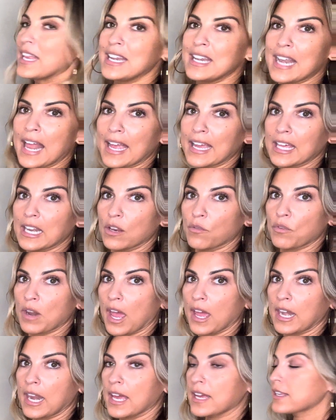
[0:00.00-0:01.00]
negative
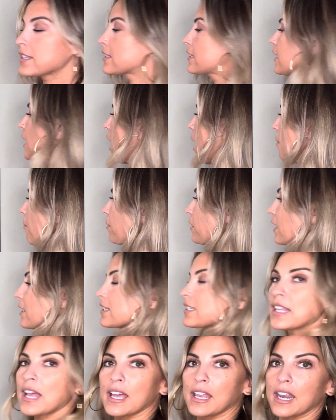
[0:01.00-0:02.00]
9x
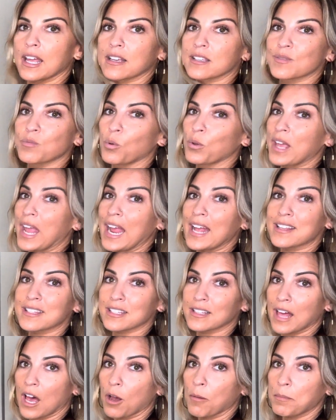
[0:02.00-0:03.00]
plus 9x, will
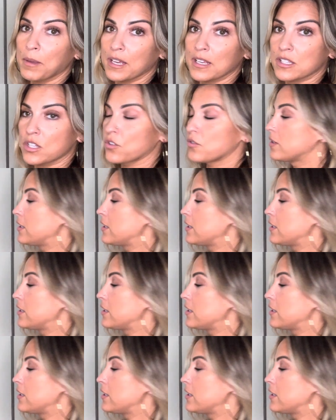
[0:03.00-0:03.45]
cancel out because they're